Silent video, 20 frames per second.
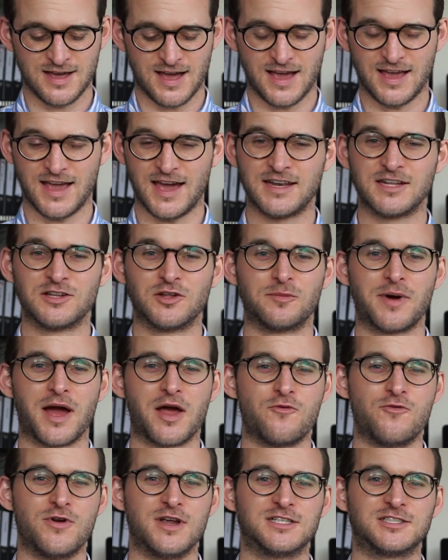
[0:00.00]
I had it on my
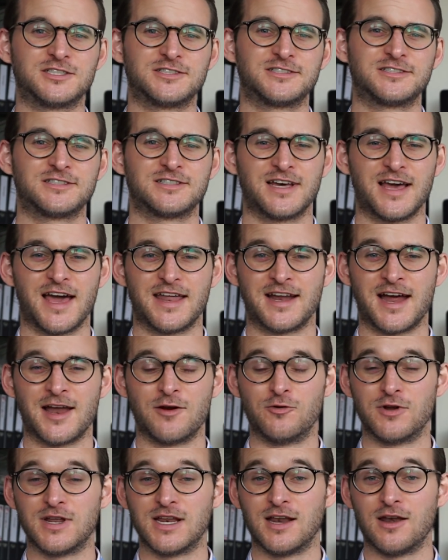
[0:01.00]
wrist and I
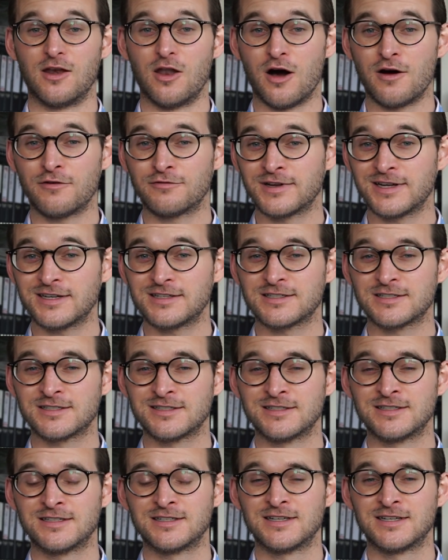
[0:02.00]
really loved it.
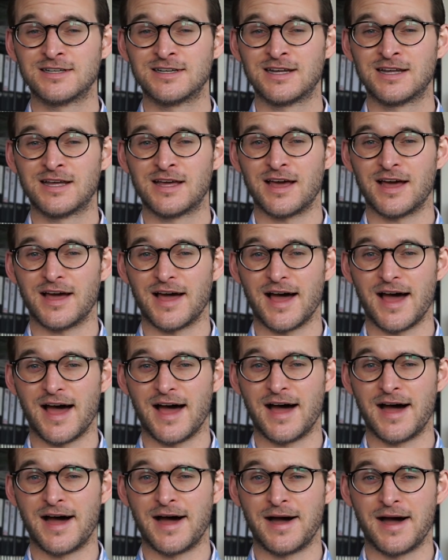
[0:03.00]

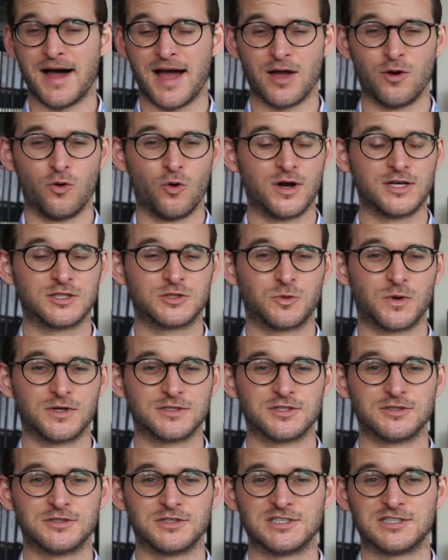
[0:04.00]
I always
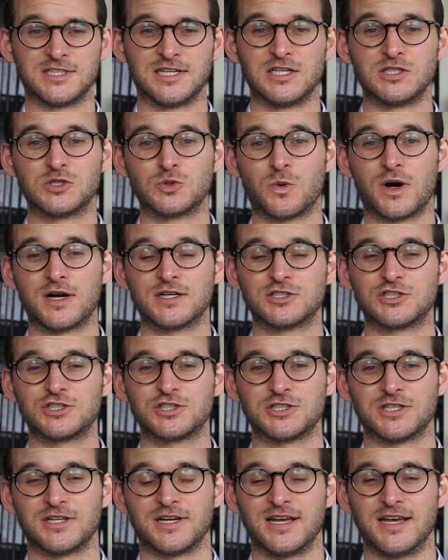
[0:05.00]
wanted to see this
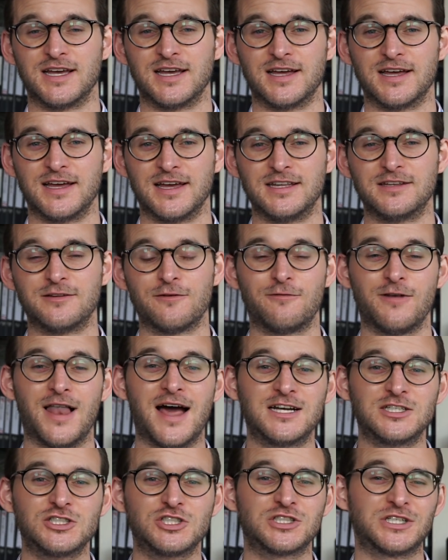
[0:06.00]
watch in the
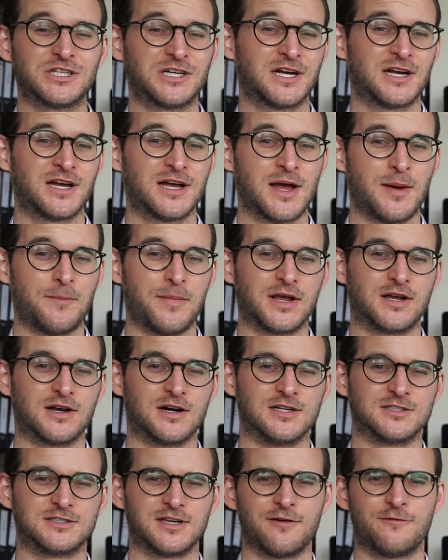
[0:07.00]
flesh
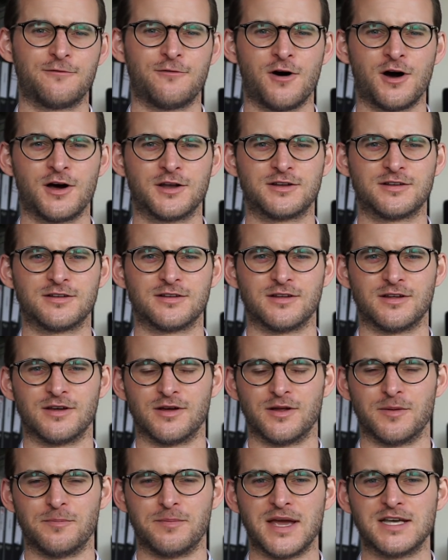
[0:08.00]
because I thought,
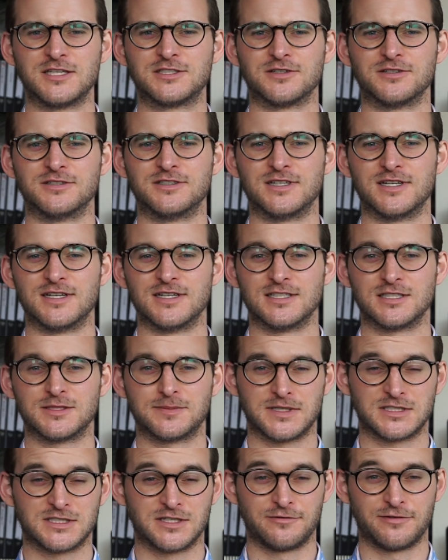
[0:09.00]
based on the
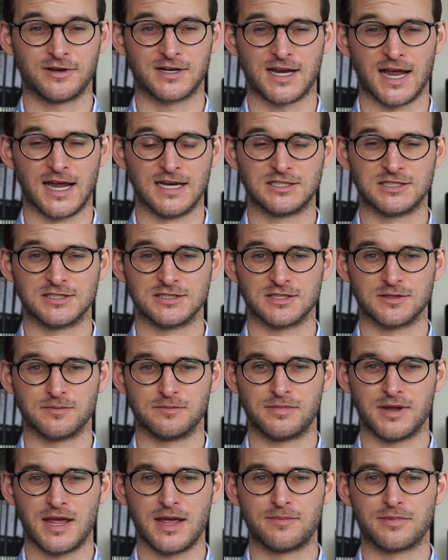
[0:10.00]
specifications on
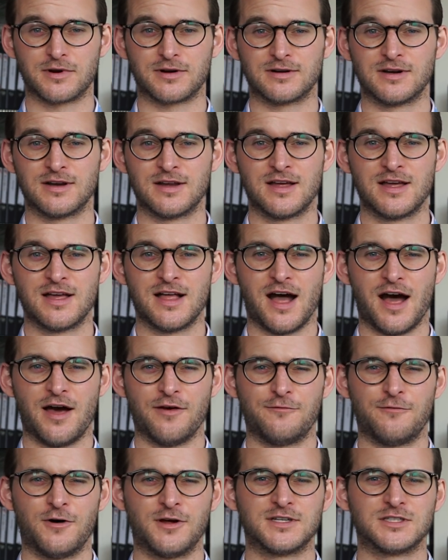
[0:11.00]
paper, I
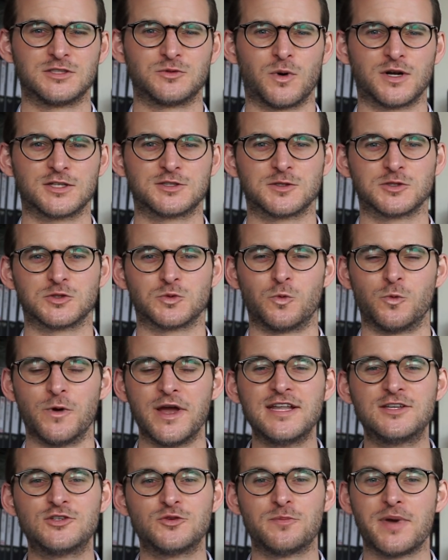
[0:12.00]
thought this watch was
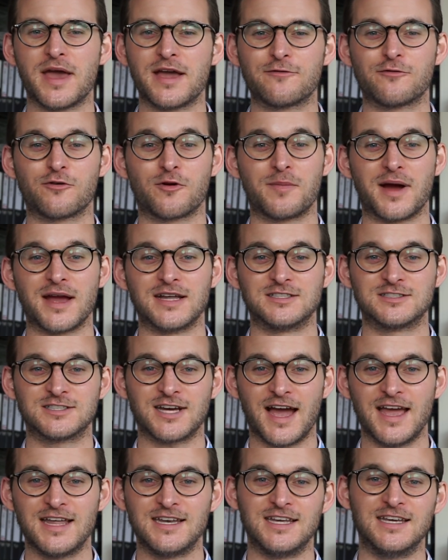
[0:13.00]
way too big for my
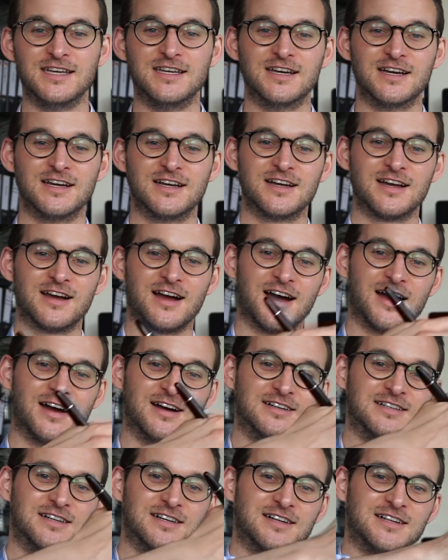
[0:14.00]
tiny
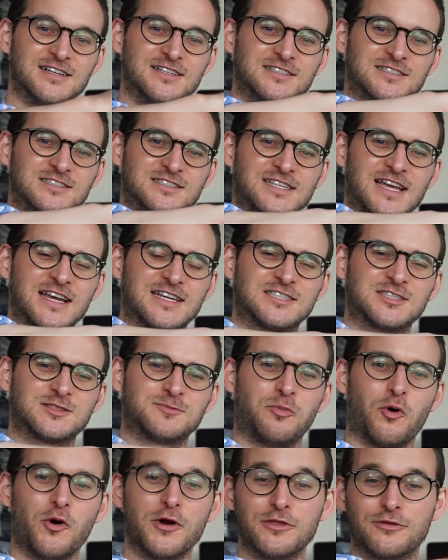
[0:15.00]

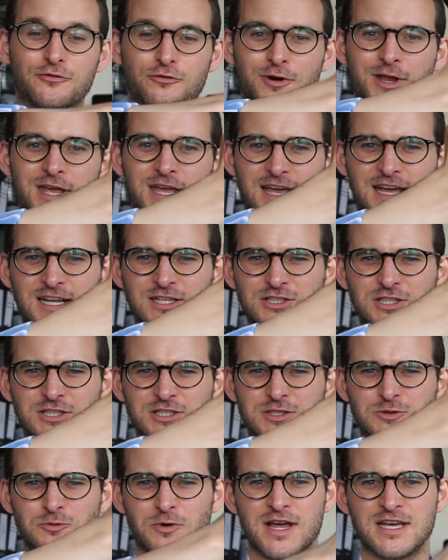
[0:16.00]
6.3
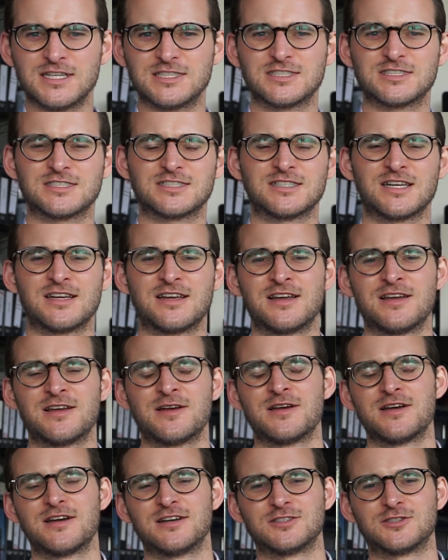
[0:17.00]
inches wrist.
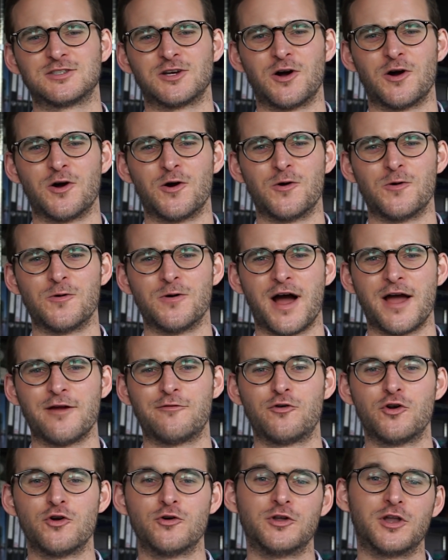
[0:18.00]
So I
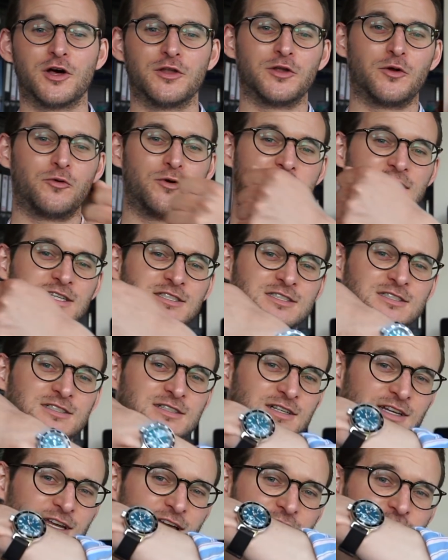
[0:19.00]
threw it on the wrist
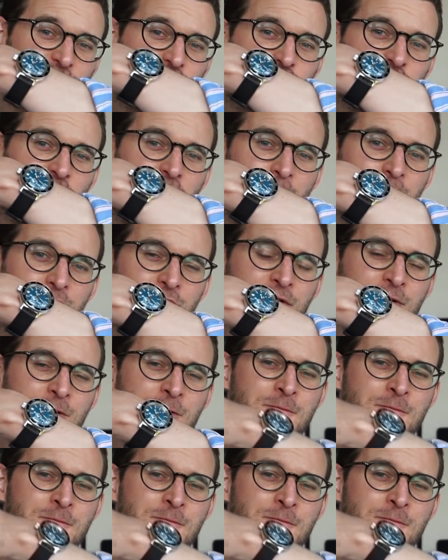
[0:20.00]
in the shop